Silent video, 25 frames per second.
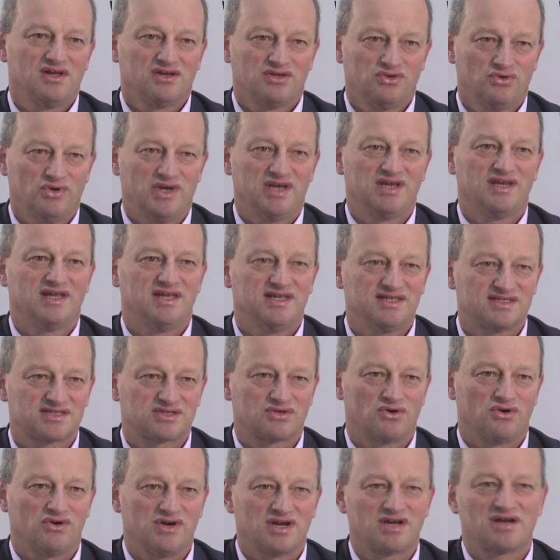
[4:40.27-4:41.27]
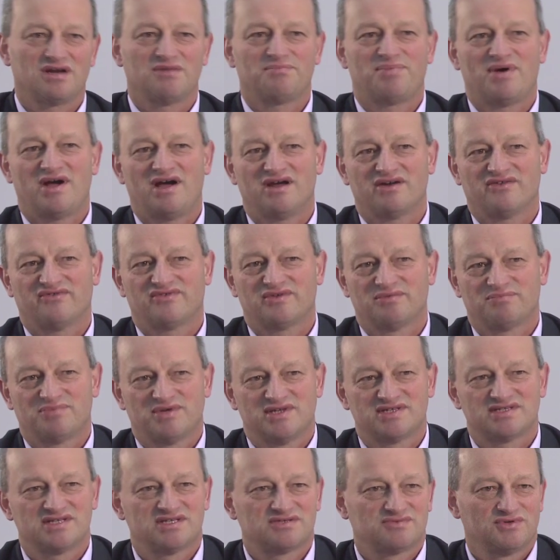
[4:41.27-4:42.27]
doing the historical part of the
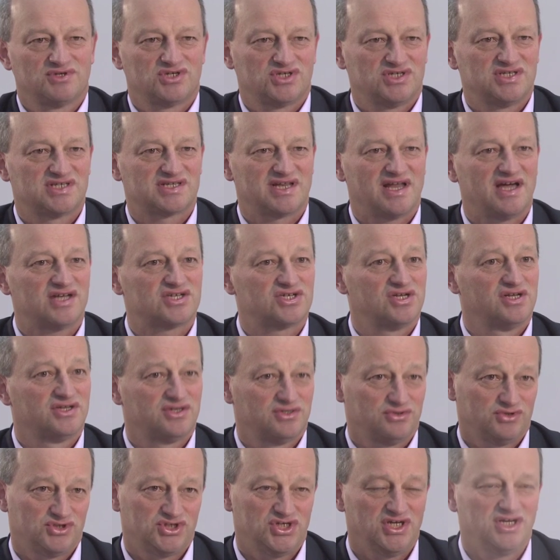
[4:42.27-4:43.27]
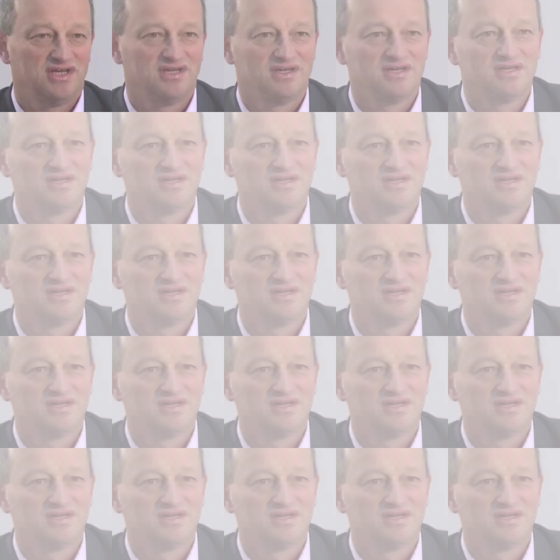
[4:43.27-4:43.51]
business, which is largely 2G.